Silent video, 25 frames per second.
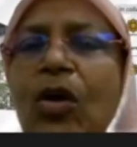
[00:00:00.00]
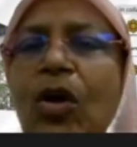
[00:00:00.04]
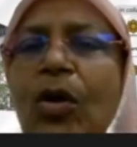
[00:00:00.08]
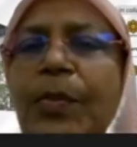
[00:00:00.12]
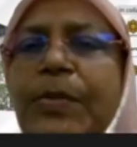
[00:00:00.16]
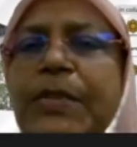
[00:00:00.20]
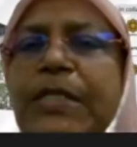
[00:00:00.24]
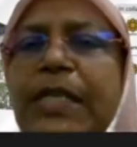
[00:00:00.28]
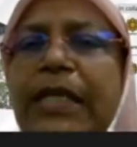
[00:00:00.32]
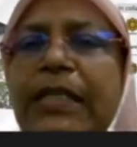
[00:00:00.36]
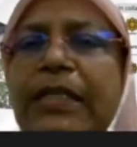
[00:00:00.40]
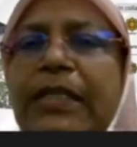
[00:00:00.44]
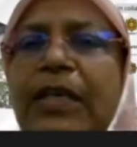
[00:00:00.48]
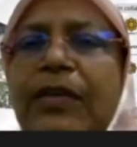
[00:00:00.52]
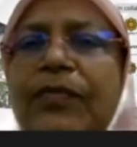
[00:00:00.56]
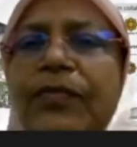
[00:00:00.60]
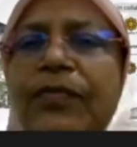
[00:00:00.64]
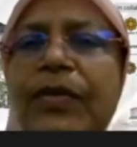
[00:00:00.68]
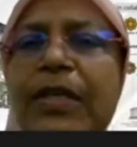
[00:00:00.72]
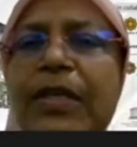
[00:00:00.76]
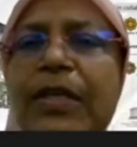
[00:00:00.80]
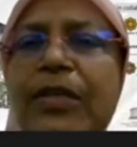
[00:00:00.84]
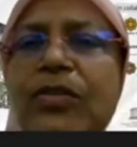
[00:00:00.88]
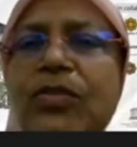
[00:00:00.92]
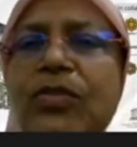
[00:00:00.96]

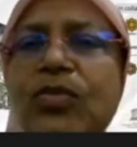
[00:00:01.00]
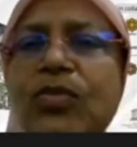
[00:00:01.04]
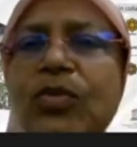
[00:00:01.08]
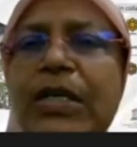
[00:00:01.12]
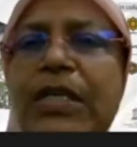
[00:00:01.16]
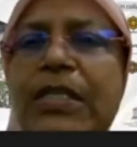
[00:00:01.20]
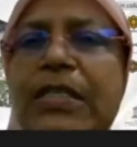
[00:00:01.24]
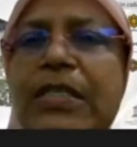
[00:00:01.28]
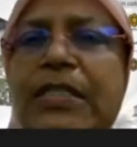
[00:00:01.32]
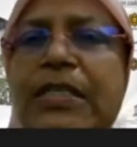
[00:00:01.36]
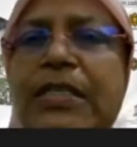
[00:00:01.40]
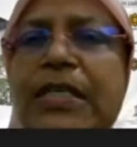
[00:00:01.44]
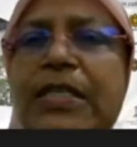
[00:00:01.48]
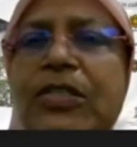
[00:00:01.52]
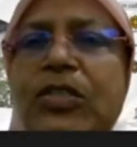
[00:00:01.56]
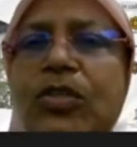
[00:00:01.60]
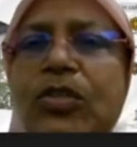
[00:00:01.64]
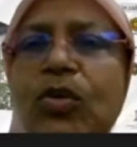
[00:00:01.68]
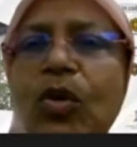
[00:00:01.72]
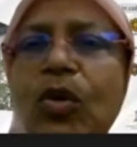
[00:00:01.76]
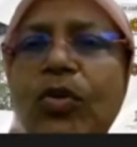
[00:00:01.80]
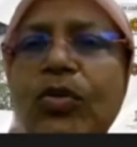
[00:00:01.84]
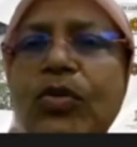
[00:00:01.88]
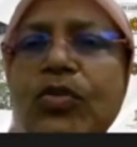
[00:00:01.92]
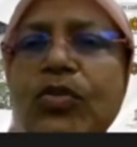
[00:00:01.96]
Objective is to
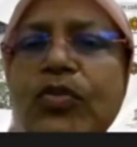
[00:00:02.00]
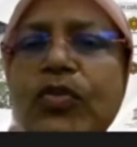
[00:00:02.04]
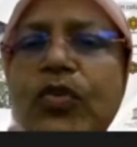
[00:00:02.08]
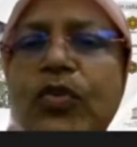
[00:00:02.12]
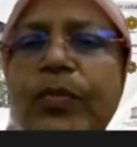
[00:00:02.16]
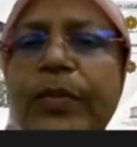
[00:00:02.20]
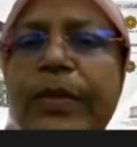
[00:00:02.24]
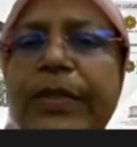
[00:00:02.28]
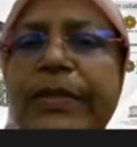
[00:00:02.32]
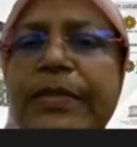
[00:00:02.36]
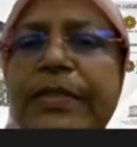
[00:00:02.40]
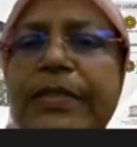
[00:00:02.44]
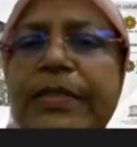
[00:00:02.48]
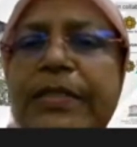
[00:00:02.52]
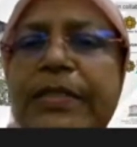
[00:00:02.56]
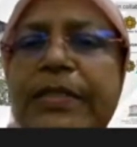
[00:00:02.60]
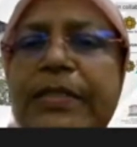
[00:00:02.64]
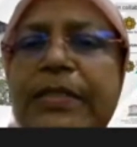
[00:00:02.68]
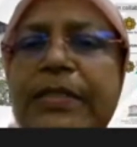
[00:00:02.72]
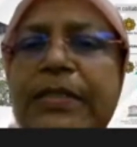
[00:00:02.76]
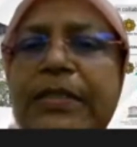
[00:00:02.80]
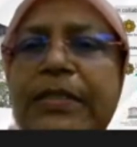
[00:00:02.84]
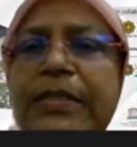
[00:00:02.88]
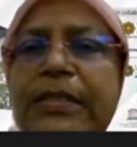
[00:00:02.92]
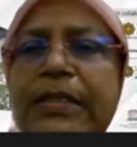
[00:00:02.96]
assist
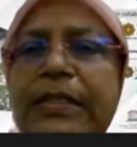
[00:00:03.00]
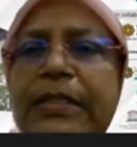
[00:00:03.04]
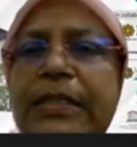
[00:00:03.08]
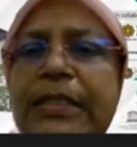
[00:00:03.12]
consumers.